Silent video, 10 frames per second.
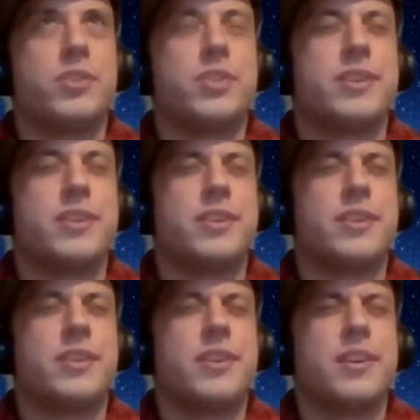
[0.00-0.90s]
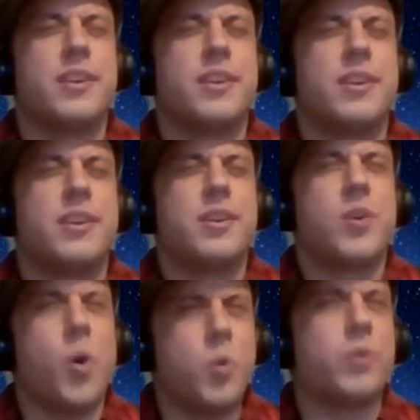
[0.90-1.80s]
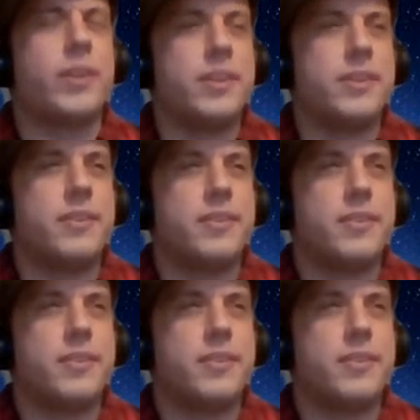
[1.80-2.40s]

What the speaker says: She's in Oakland.